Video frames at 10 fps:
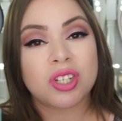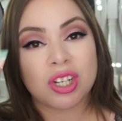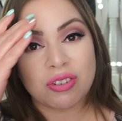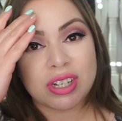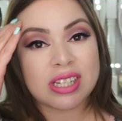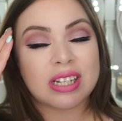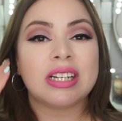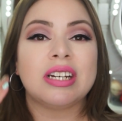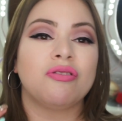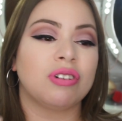She
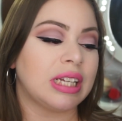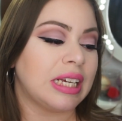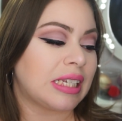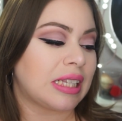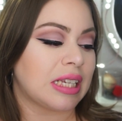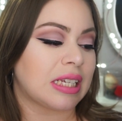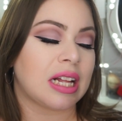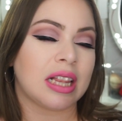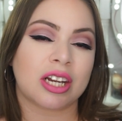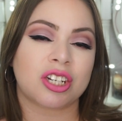recently released this
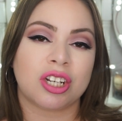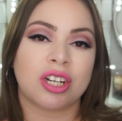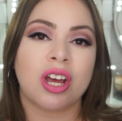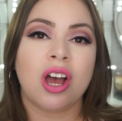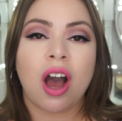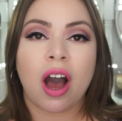collection